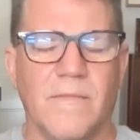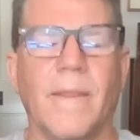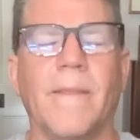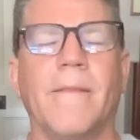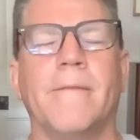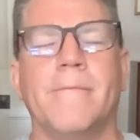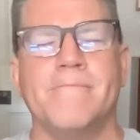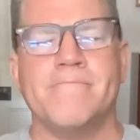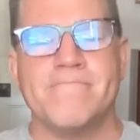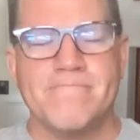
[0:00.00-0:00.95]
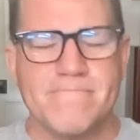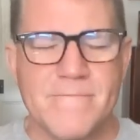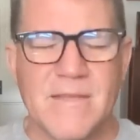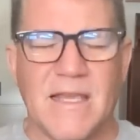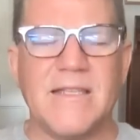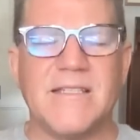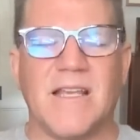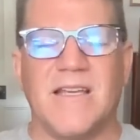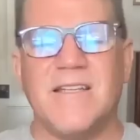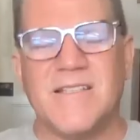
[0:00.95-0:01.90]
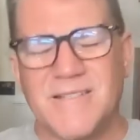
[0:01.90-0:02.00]
hmm
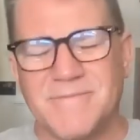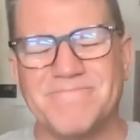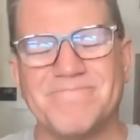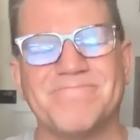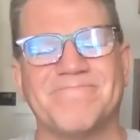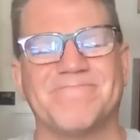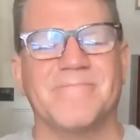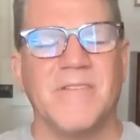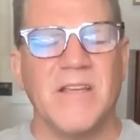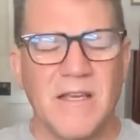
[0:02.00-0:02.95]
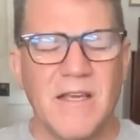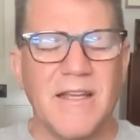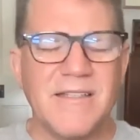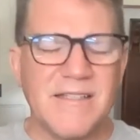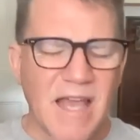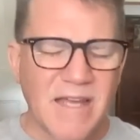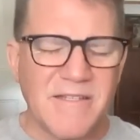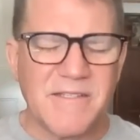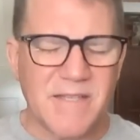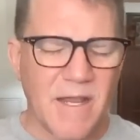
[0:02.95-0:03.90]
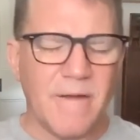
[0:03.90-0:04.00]
It's it's sad to
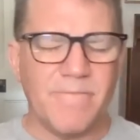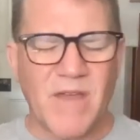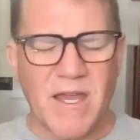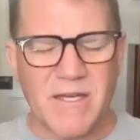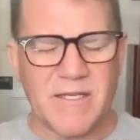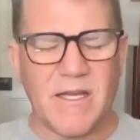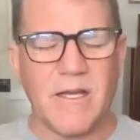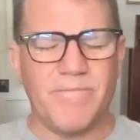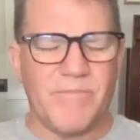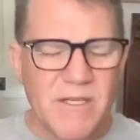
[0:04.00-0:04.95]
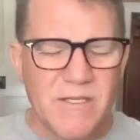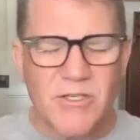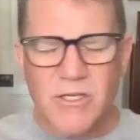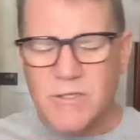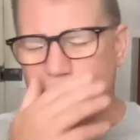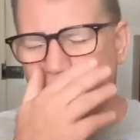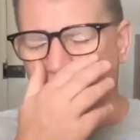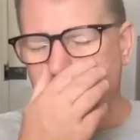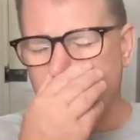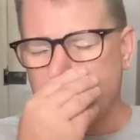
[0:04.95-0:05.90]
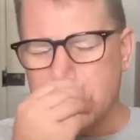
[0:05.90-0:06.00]
say that he's just become
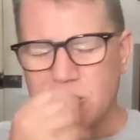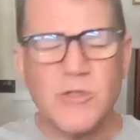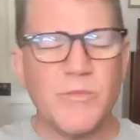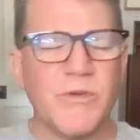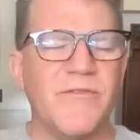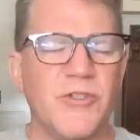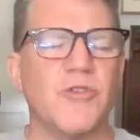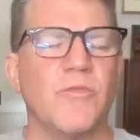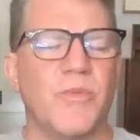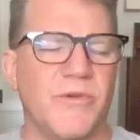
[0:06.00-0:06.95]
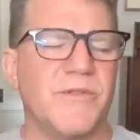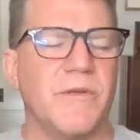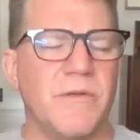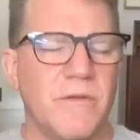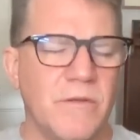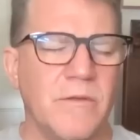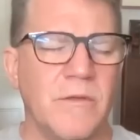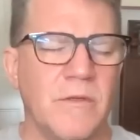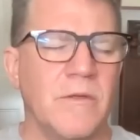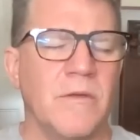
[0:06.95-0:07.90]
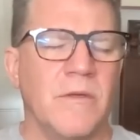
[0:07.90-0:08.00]
a very superficial person.
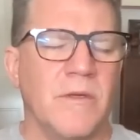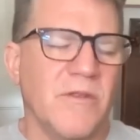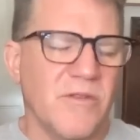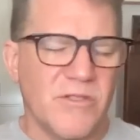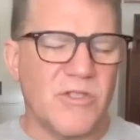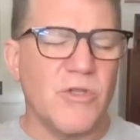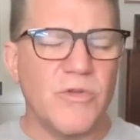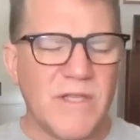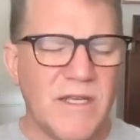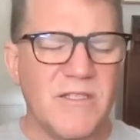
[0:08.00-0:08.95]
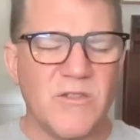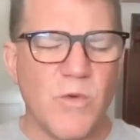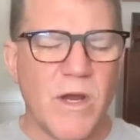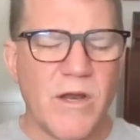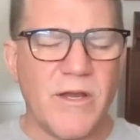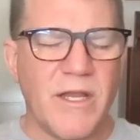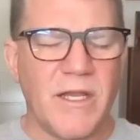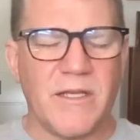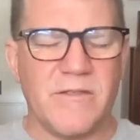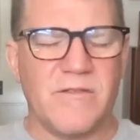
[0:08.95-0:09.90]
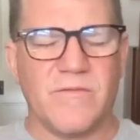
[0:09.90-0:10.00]
The suit that he's
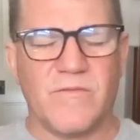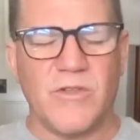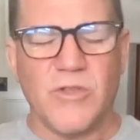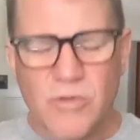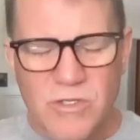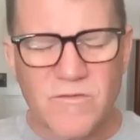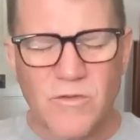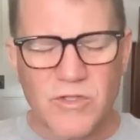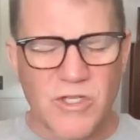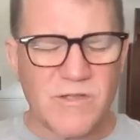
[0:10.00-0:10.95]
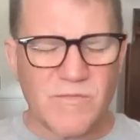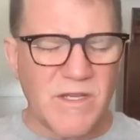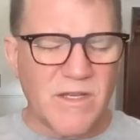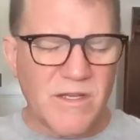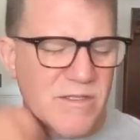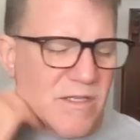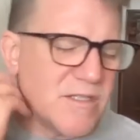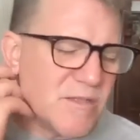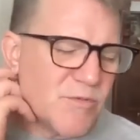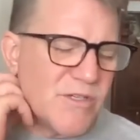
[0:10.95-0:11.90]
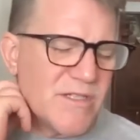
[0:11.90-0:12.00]
wearing is useful just because
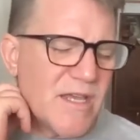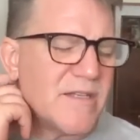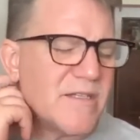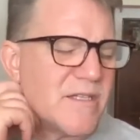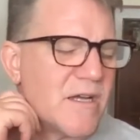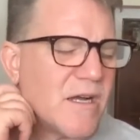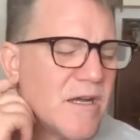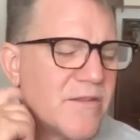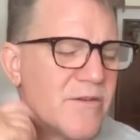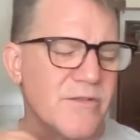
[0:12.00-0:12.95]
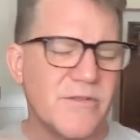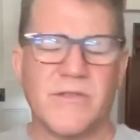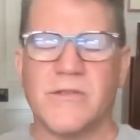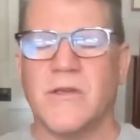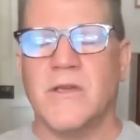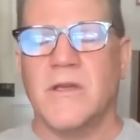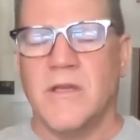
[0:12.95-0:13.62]
it's presented to others.